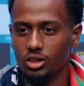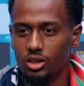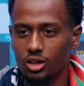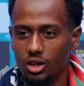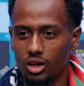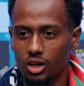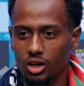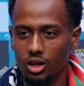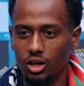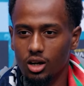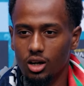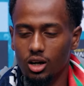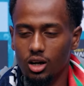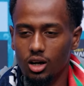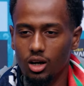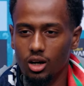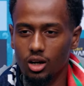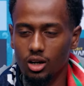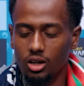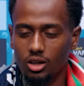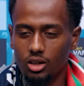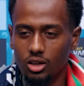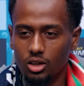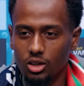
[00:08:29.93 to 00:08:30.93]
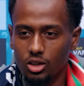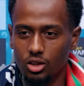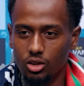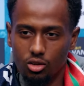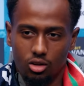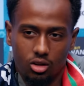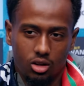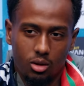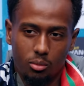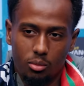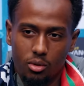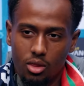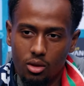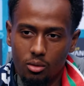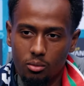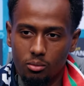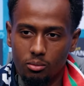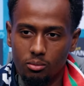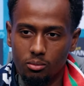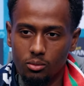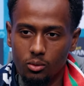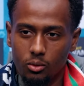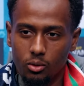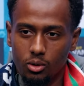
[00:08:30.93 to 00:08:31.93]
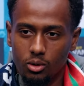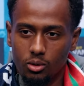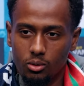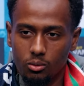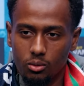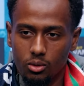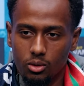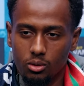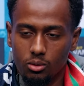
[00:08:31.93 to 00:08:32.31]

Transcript: You know, a couple of them were